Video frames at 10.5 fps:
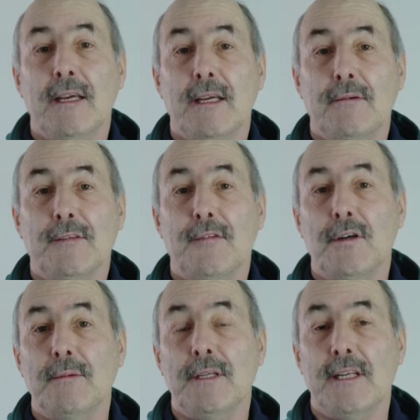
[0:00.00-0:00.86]
It was
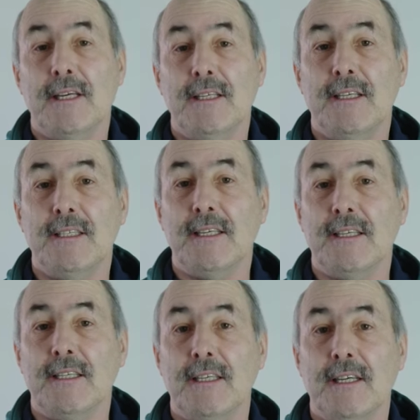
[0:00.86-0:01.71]
formed in
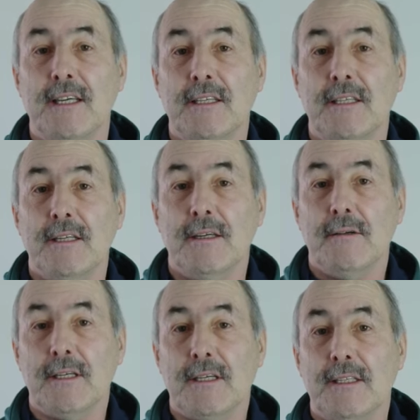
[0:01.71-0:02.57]
1968.
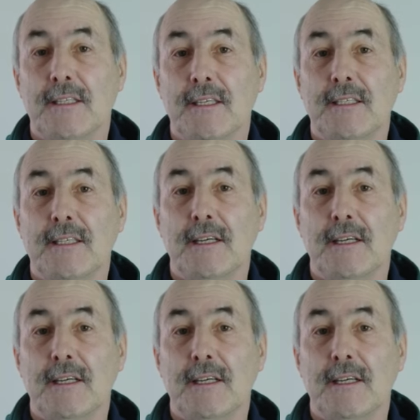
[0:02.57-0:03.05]
It consists